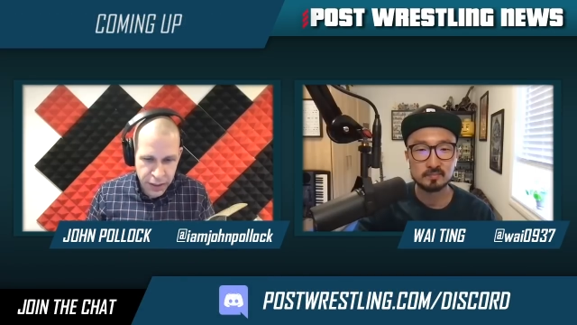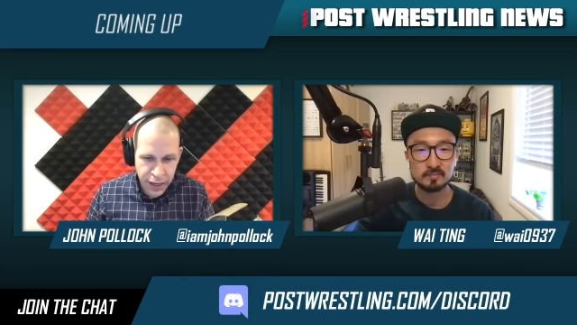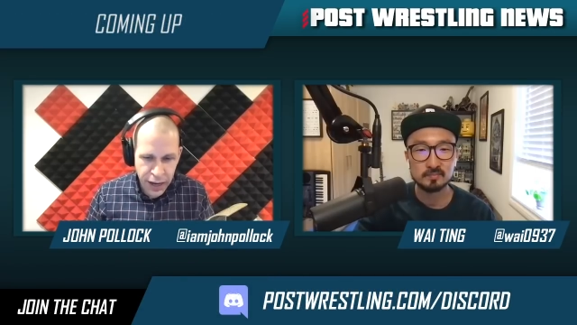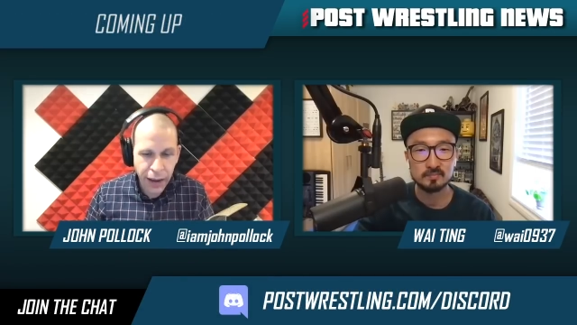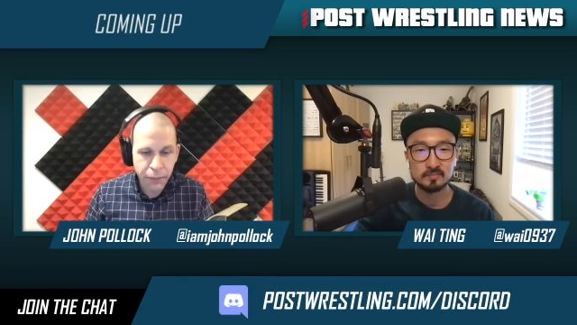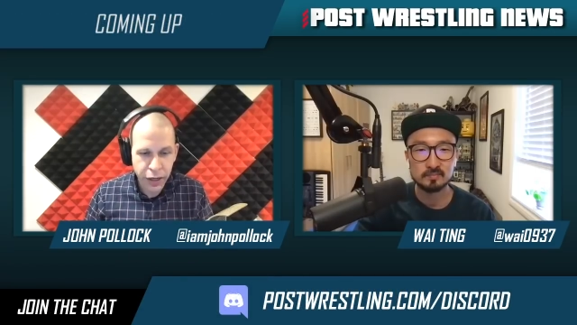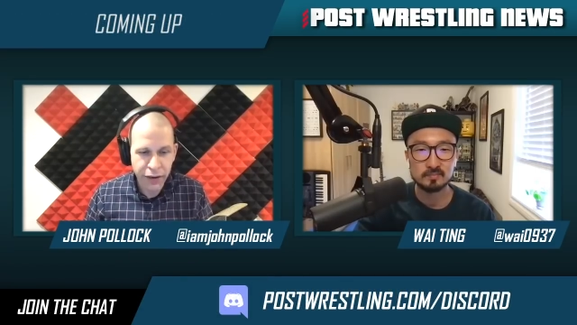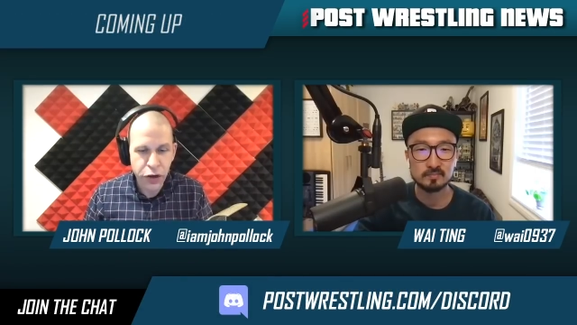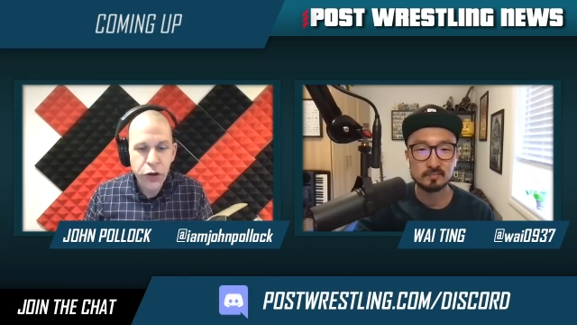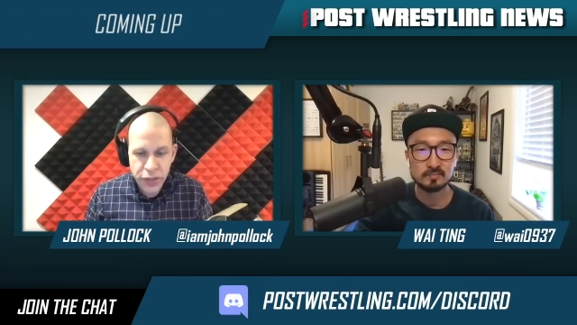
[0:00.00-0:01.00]
Speaker 1: Uh, I'm going to have a
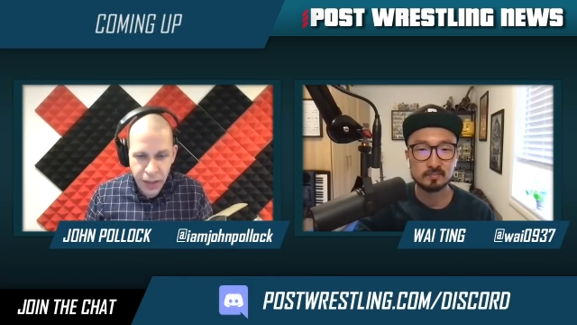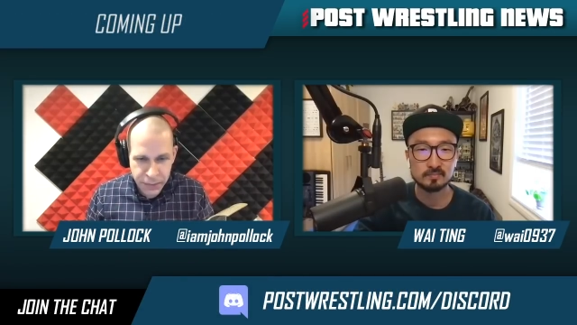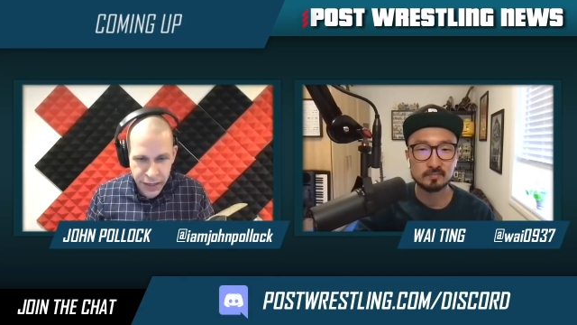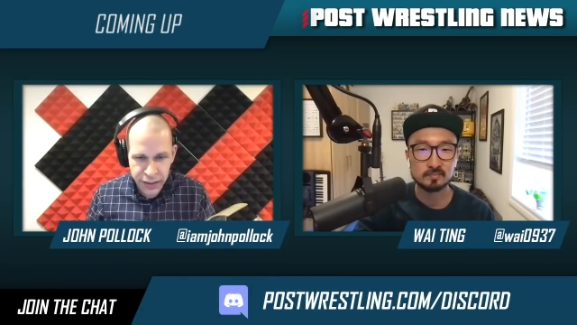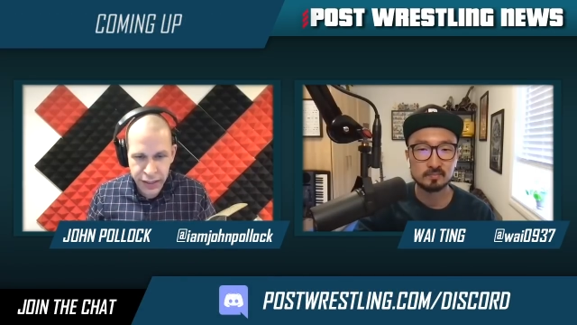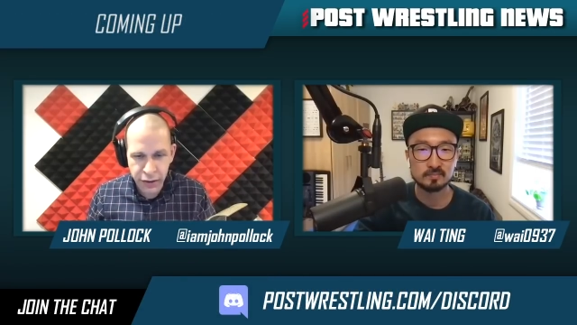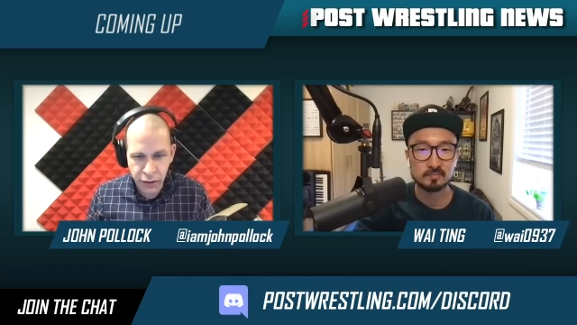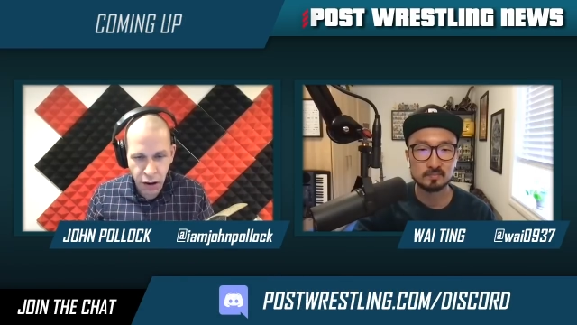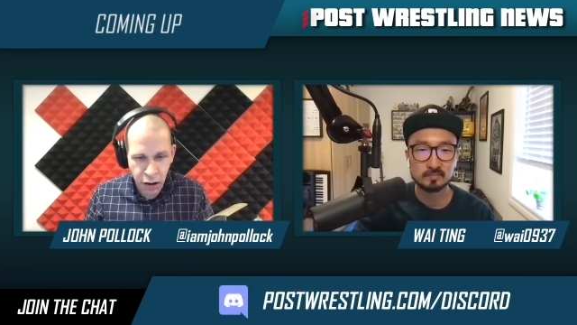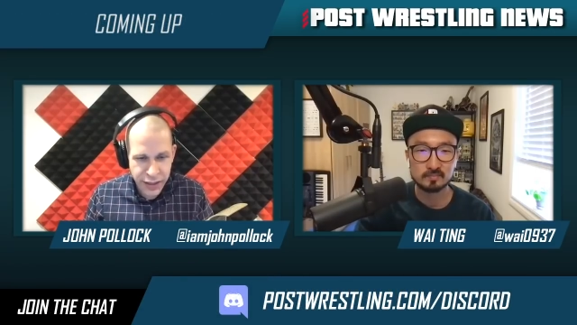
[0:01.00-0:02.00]
news update later
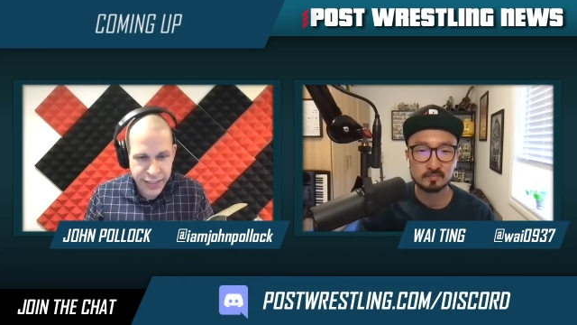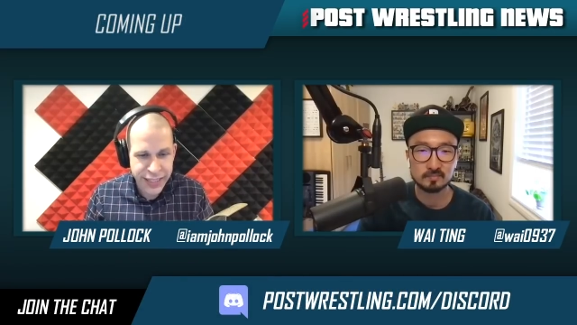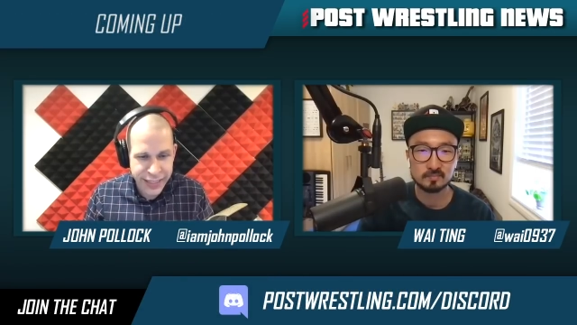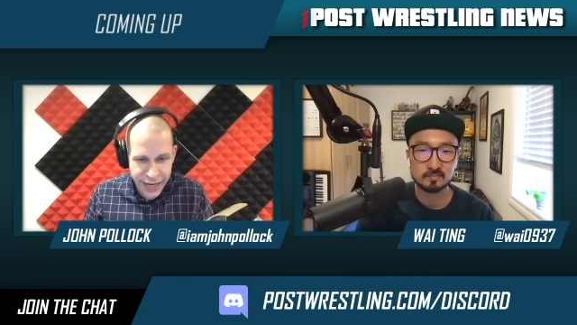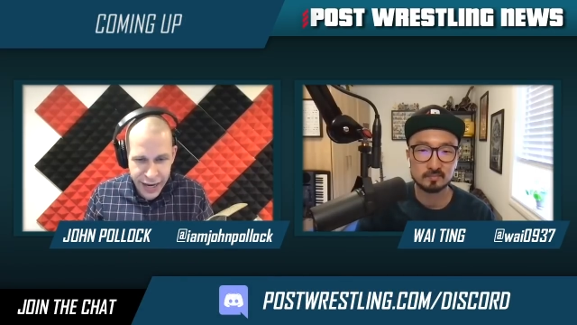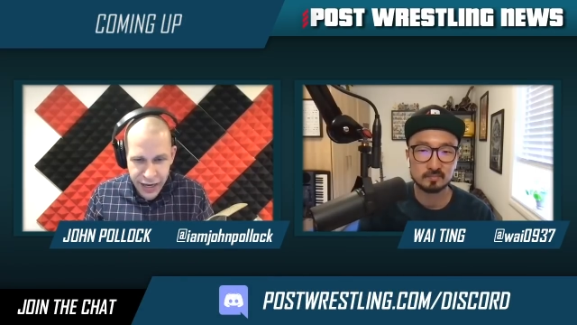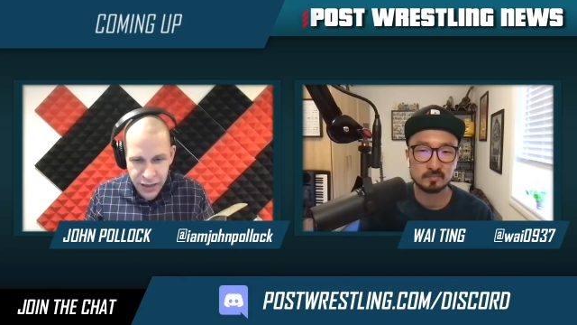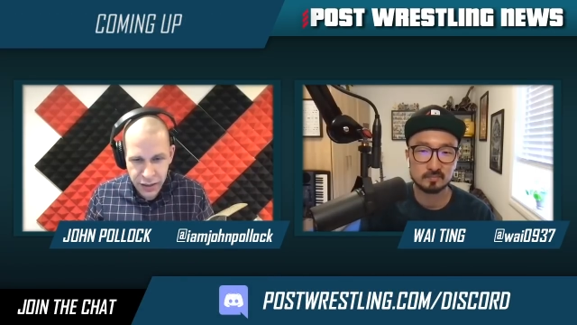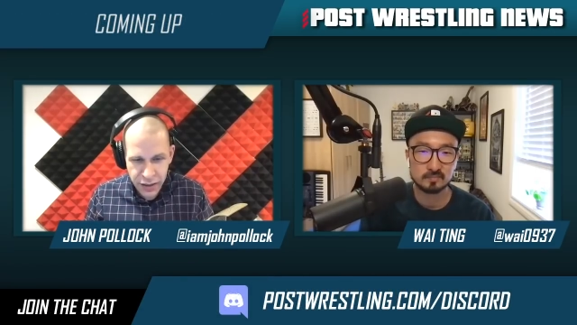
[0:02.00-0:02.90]
on today,